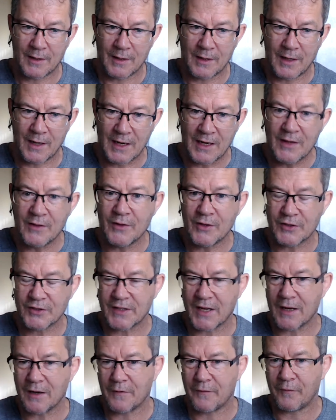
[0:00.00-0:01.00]
In the
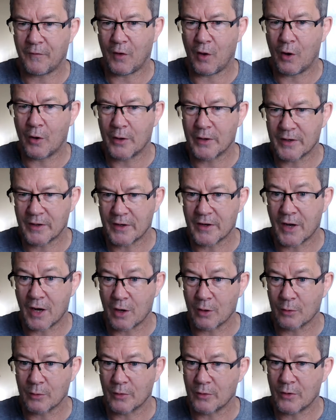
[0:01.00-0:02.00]
state of Florida
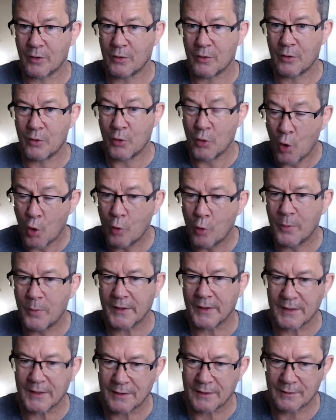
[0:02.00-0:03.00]
now,
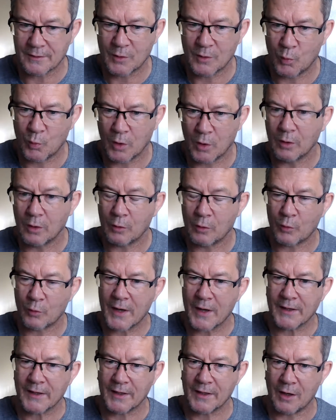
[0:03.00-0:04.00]
nobody will
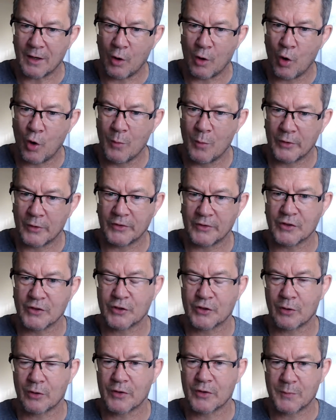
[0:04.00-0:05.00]
write a homeowners
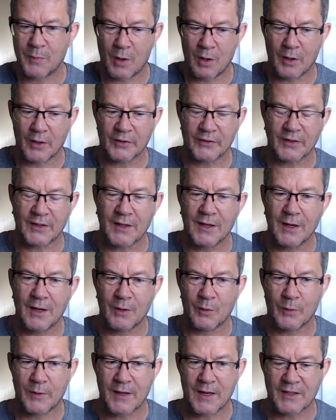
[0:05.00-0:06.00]
insurance policy,
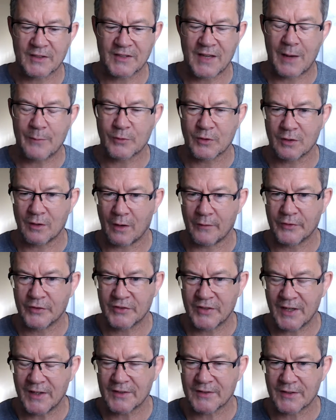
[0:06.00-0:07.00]
with the exception of
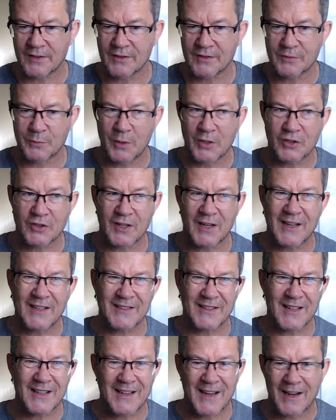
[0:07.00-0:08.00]
Citizens, which
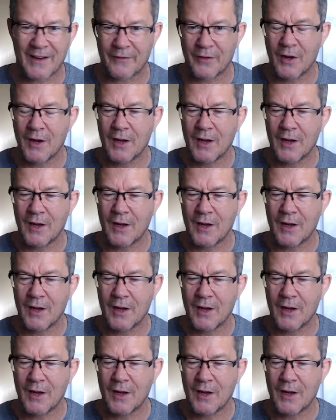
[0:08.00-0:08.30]
is a kind of